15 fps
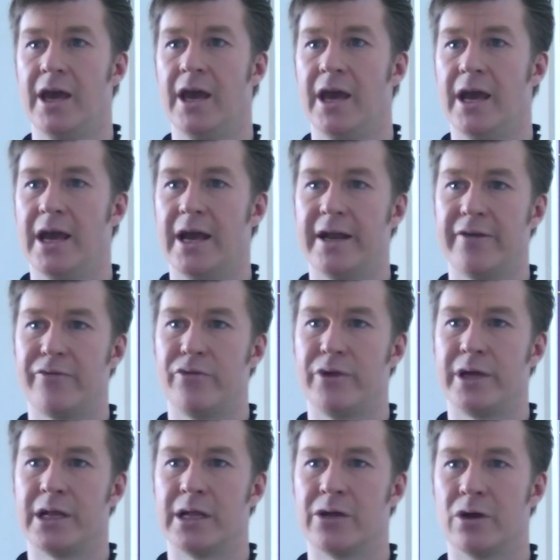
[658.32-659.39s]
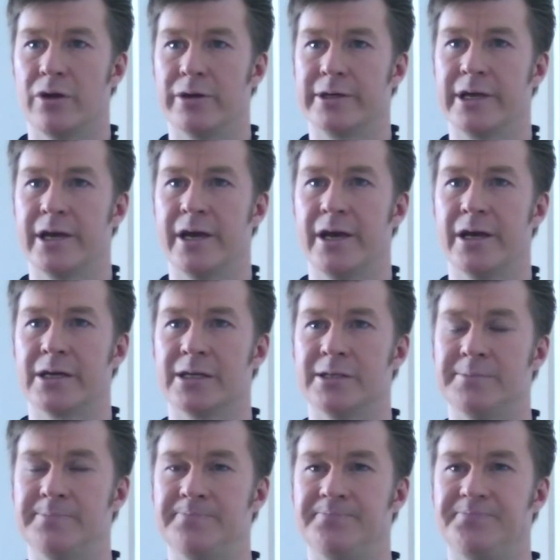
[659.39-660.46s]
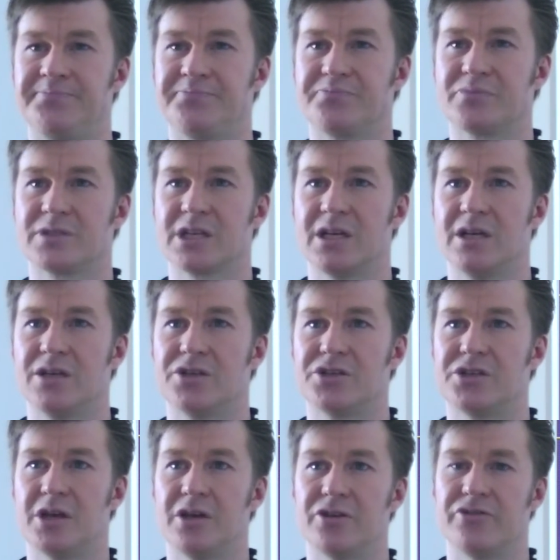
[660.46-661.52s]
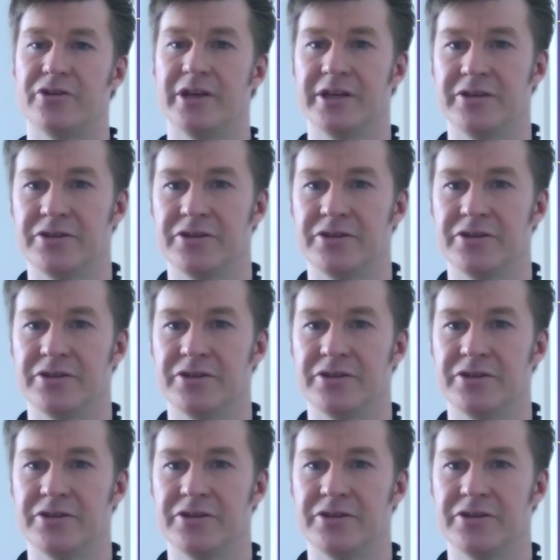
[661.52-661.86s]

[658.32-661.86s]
And if we click on Kirk, search for hidden